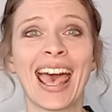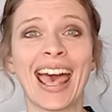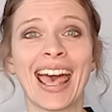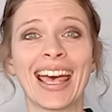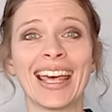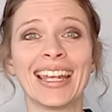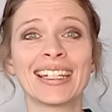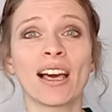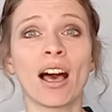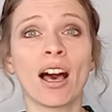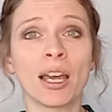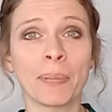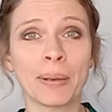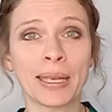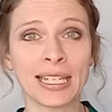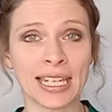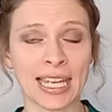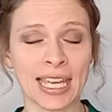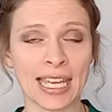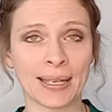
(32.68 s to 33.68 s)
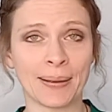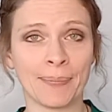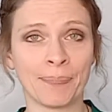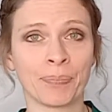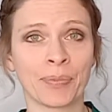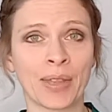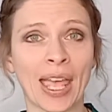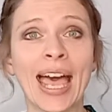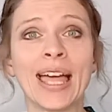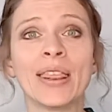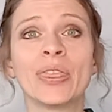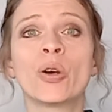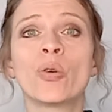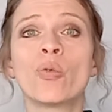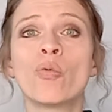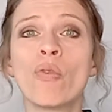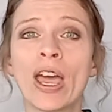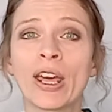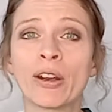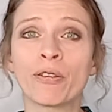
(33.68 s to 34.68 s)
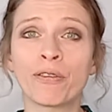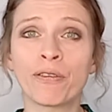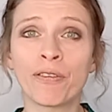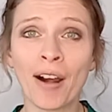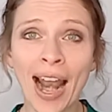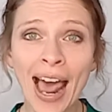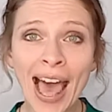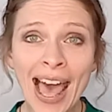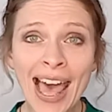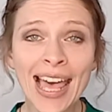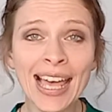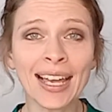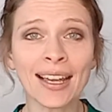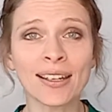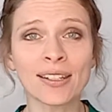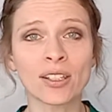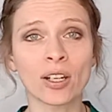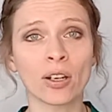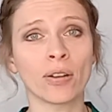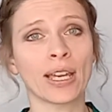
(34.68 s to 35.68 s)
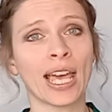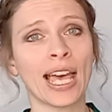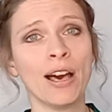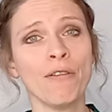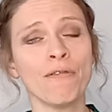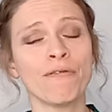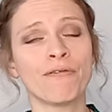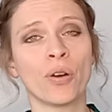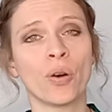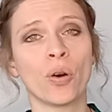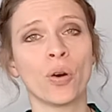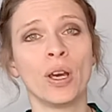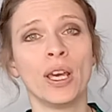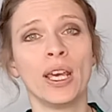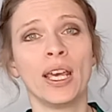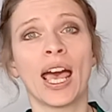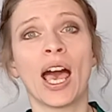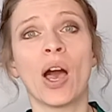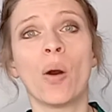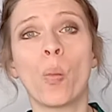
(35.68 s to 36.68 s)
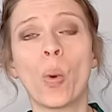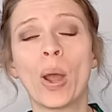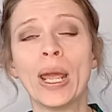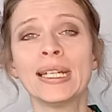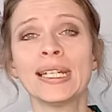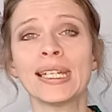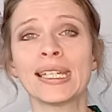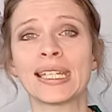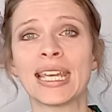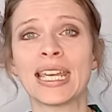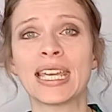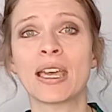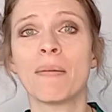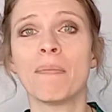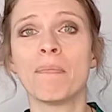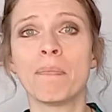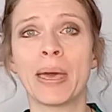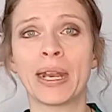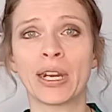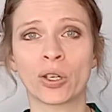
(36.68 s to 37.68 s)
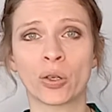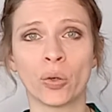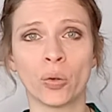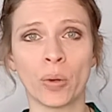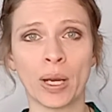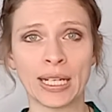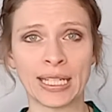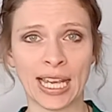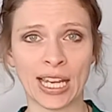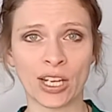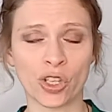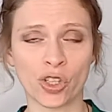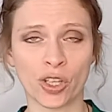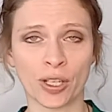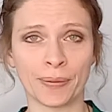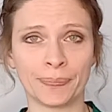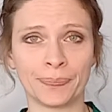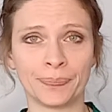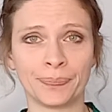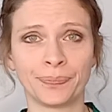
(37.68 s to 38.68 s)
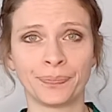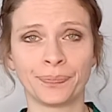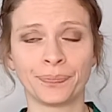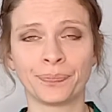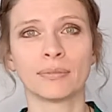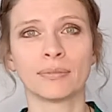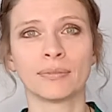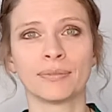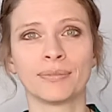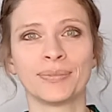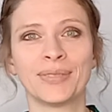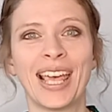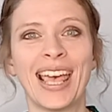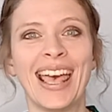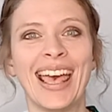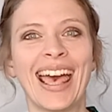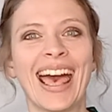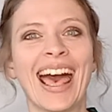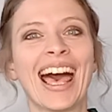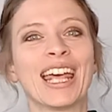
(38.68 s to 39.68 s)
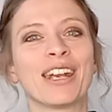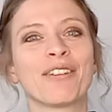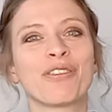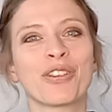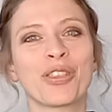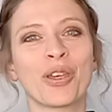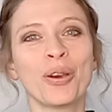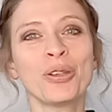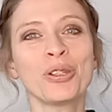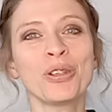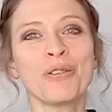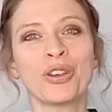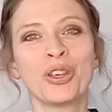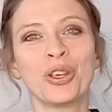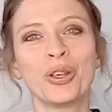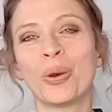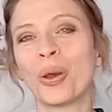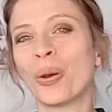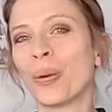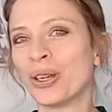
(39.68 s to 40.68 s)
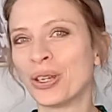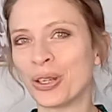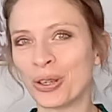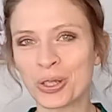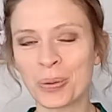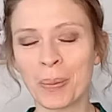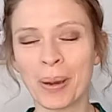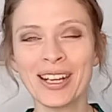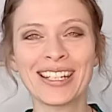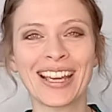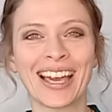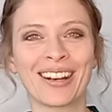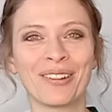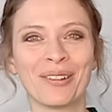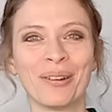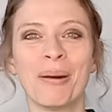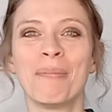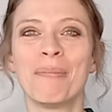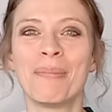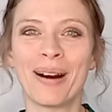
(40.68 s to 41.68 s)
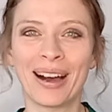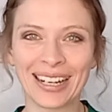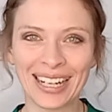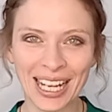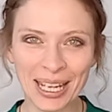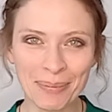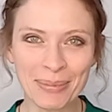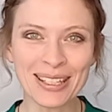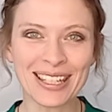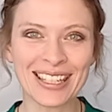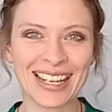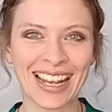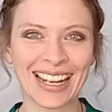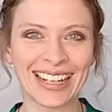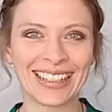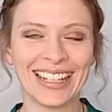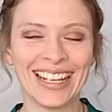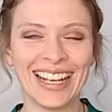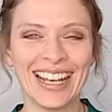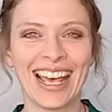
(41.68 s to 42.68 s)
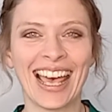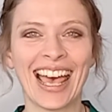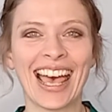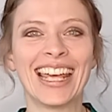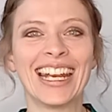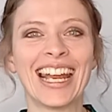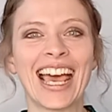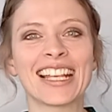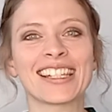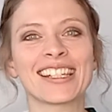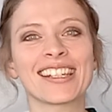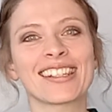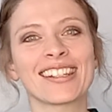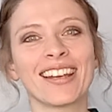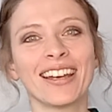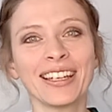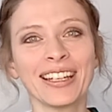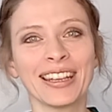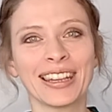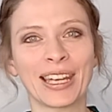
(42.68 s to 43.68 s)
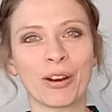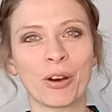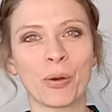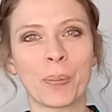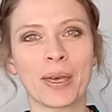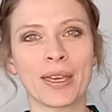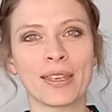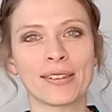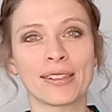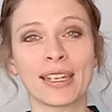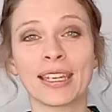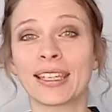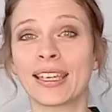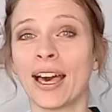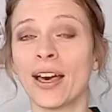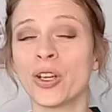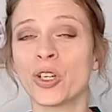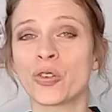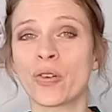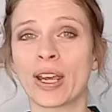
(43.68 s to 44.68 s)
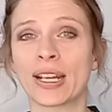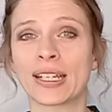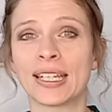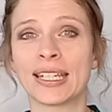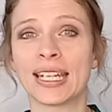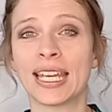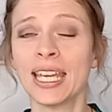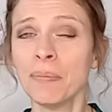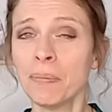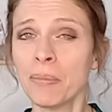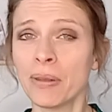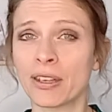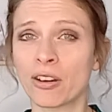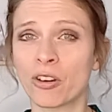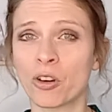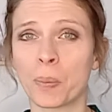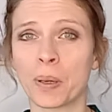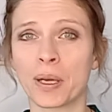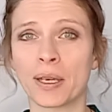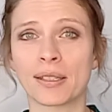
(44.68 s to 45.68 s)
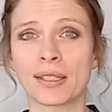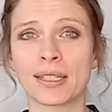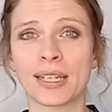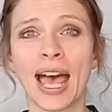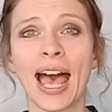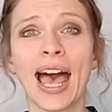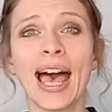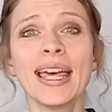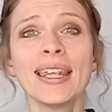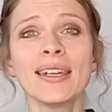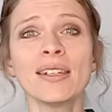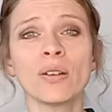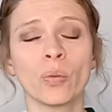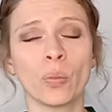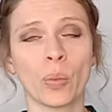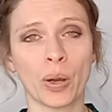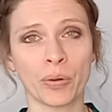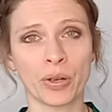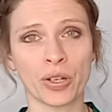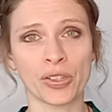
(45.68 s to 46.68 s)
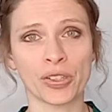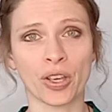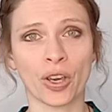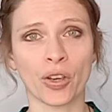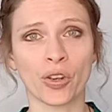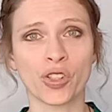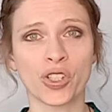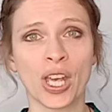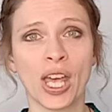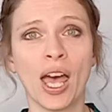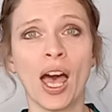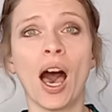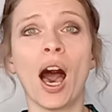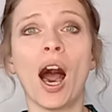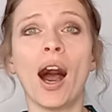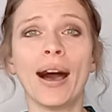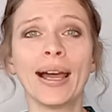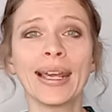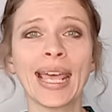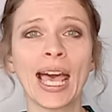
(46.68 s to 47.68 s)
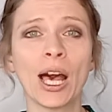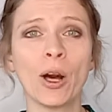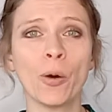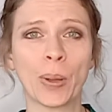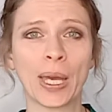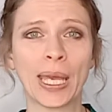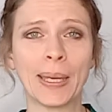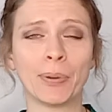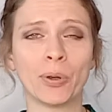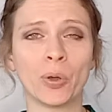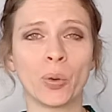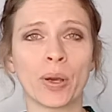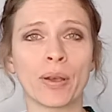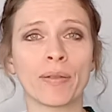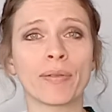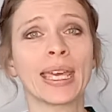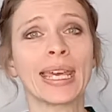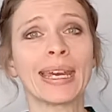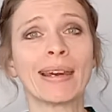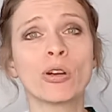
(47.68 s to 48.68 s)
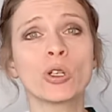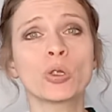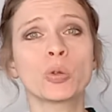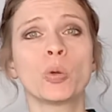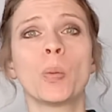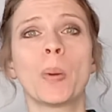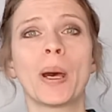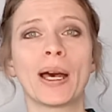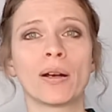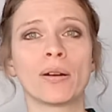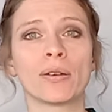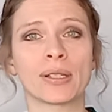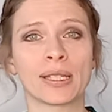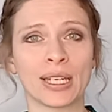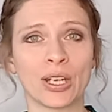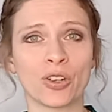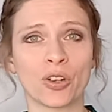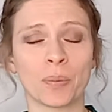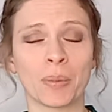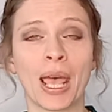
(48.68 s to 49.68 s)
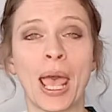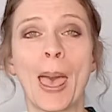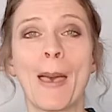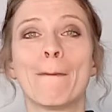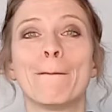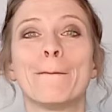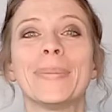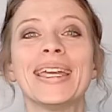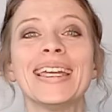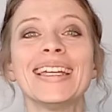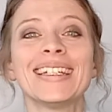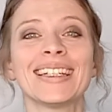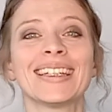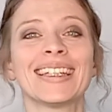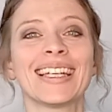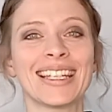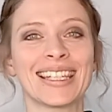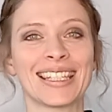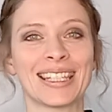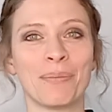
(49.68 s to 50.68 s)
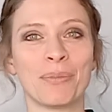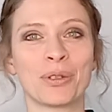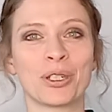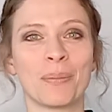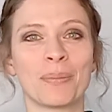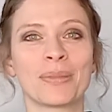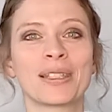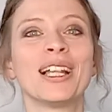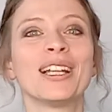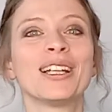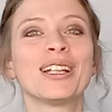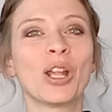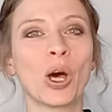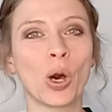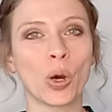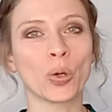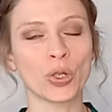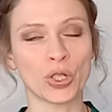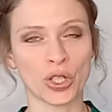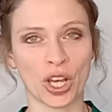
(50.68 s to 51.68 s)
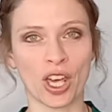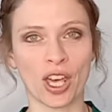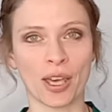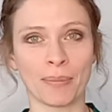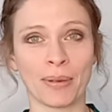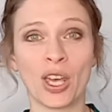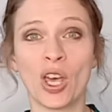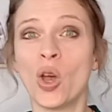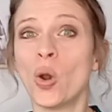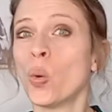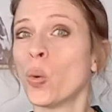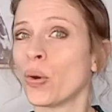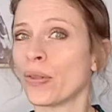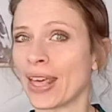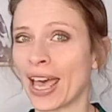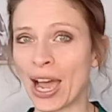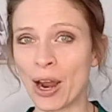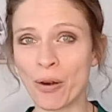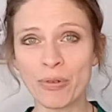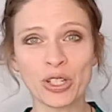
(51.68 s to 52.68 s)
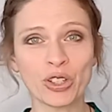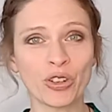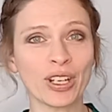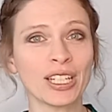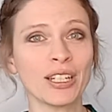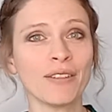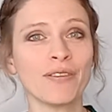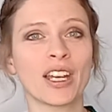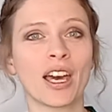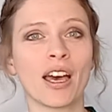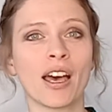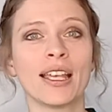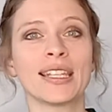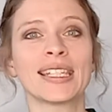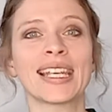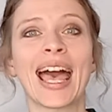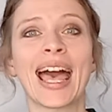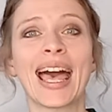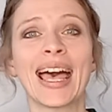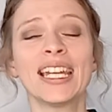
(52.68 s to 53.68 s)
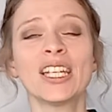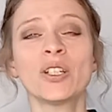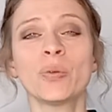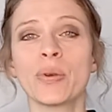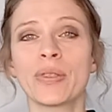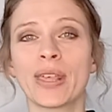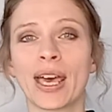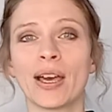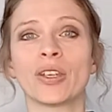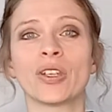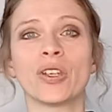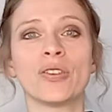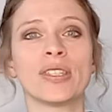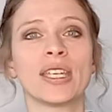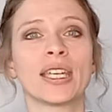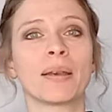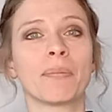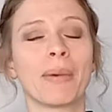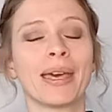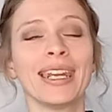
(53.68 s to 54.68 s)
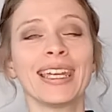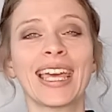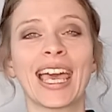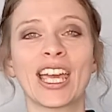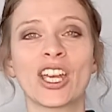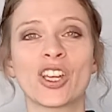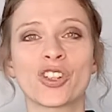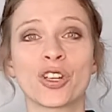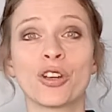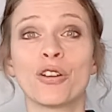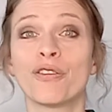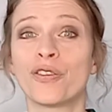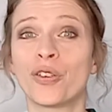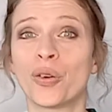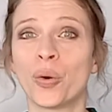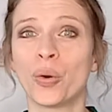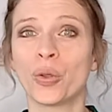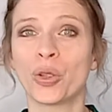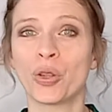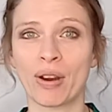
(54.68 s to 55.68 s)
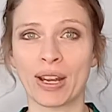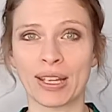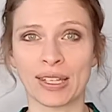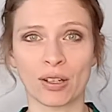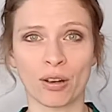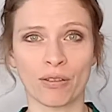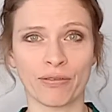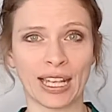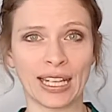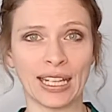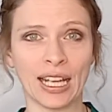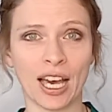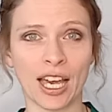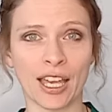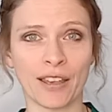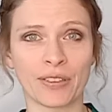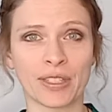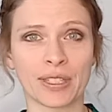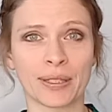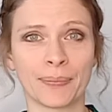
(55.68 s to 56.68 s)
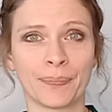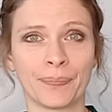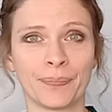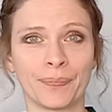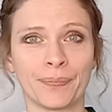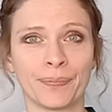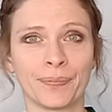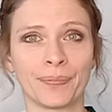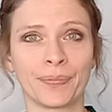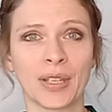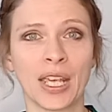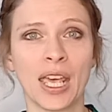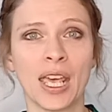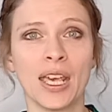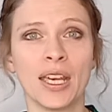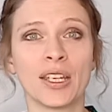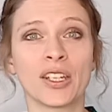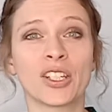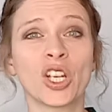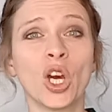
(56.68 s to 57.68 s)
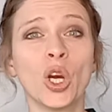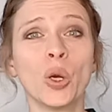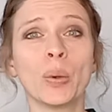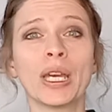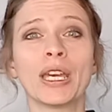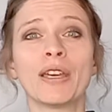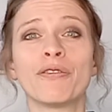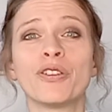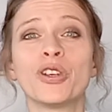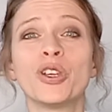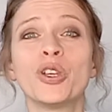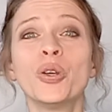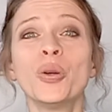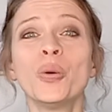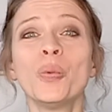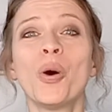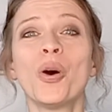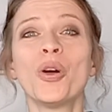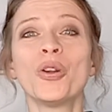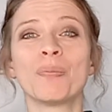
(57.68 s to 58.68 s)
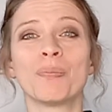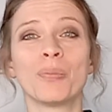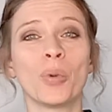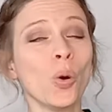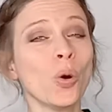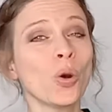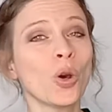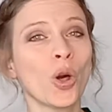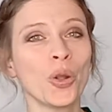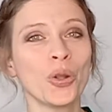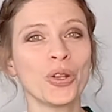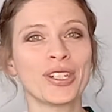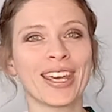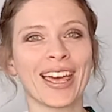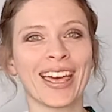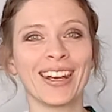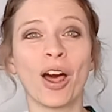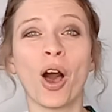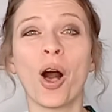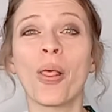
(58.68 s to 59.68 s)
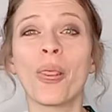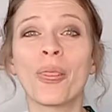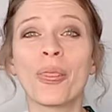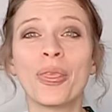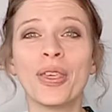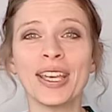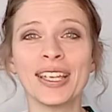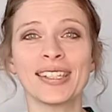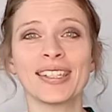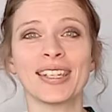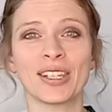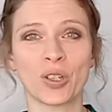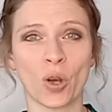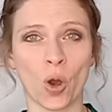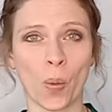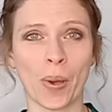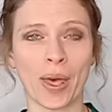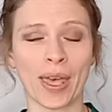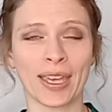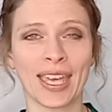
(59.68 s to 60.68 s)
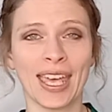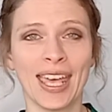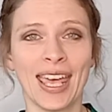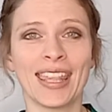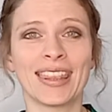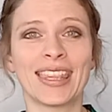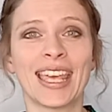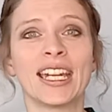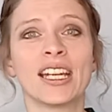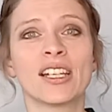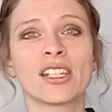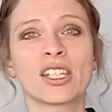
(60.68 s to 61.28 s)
and IBD, and the red flags to look out for and when to seek medical attention. And for those of you who are new to my channel, my name is Jayne, and as a psychotherapist, gut-directed hypnotherapist, and wellness coach, I help people with irritable bowel syndrome beat their symptoms long-term without restrictive diets and without using medication for the rest of their lives. So if you want more content on this topic, then